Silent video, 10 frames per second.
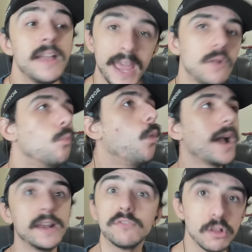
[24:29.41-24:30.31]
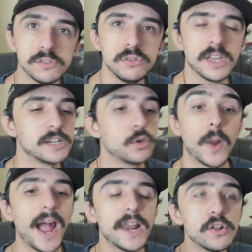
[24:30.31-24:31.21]
Hey, what kind of clothes do you think I should
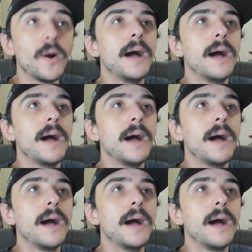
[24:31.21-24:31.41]
wear? I don't know.